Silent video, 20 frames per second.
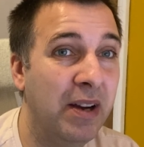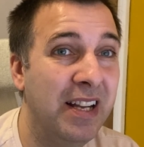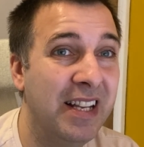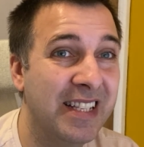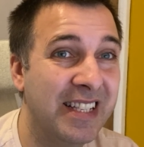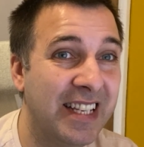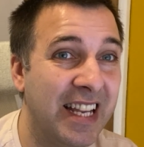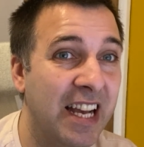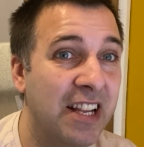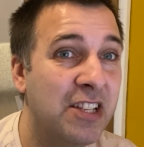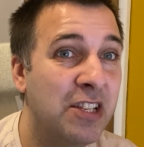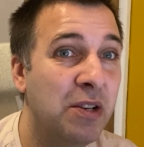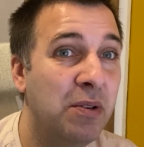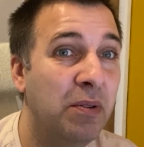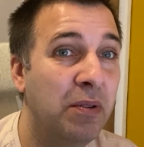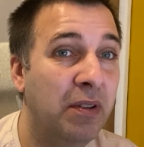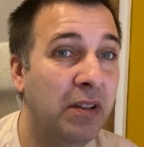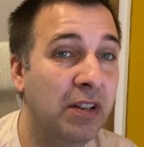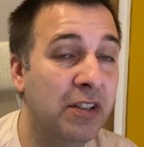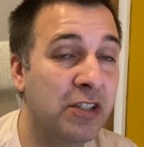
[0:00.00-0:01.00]
to get
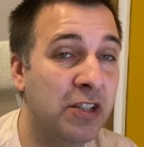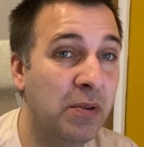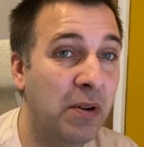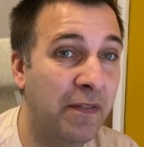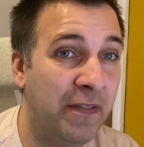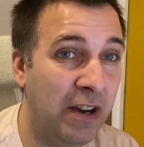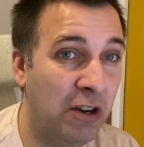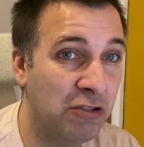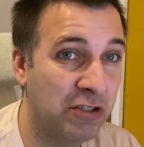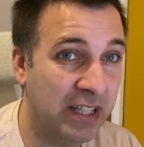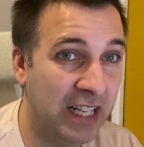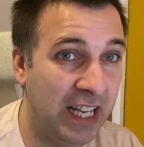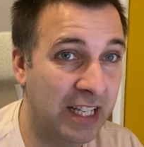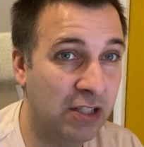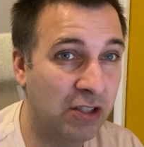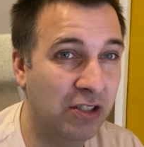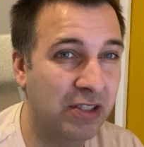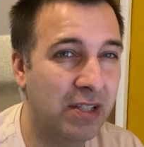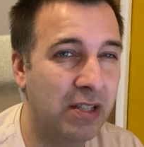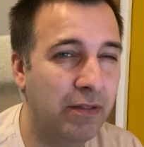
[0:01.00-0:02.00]
to 1,000
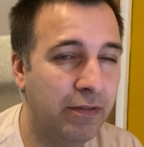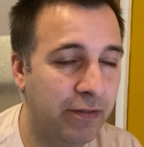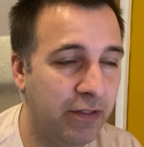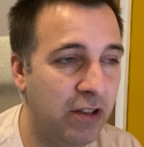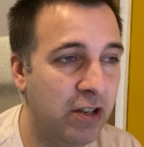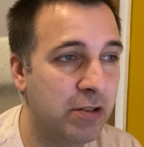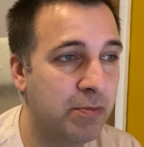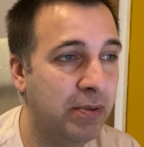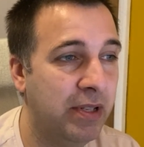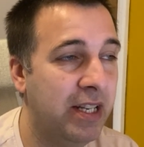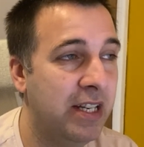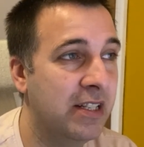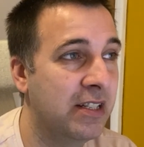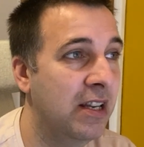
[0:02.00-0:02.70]
articles in the first place.